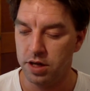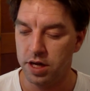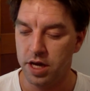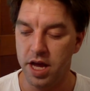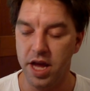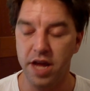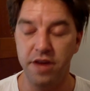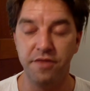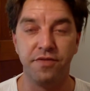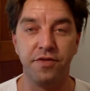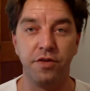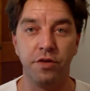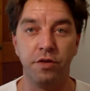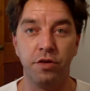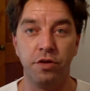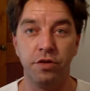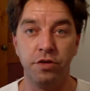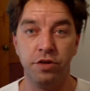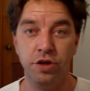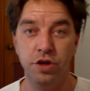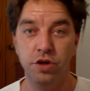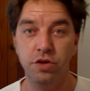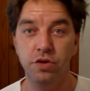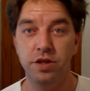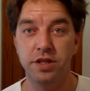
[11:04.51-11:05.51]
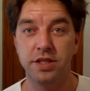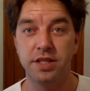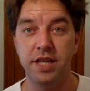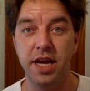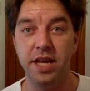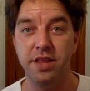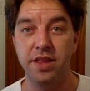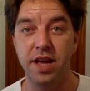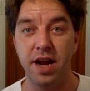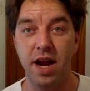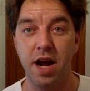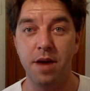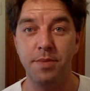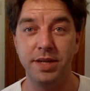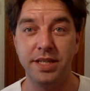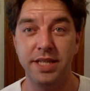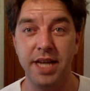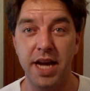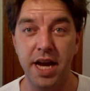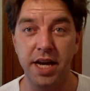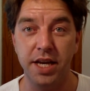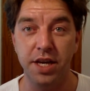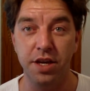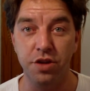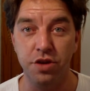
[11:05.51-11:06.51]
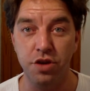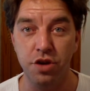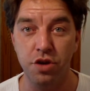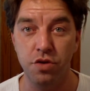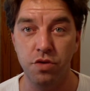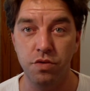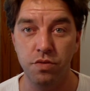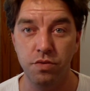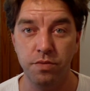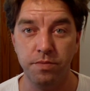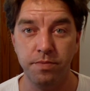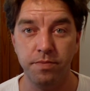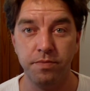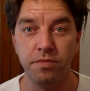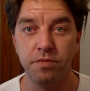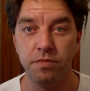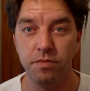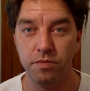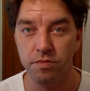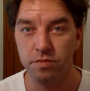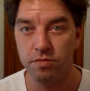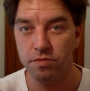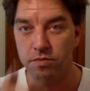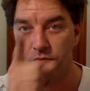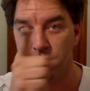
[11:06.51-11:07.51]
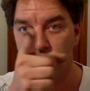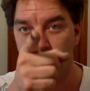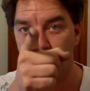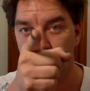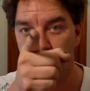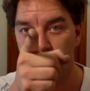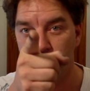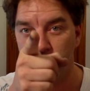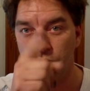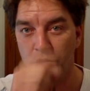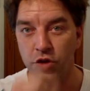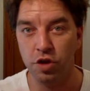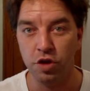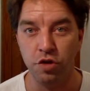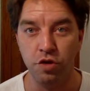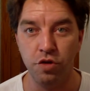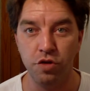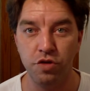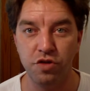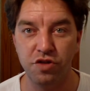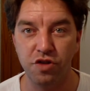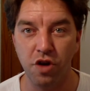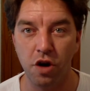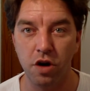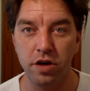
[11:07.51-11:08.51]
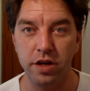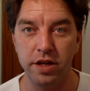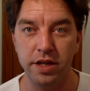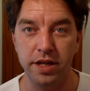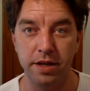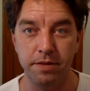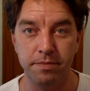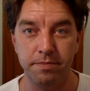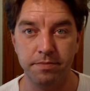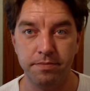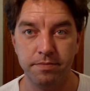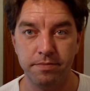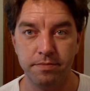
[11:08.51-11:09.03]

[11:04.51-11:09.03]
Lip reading: And for you to say that I'm attacking you, you started it.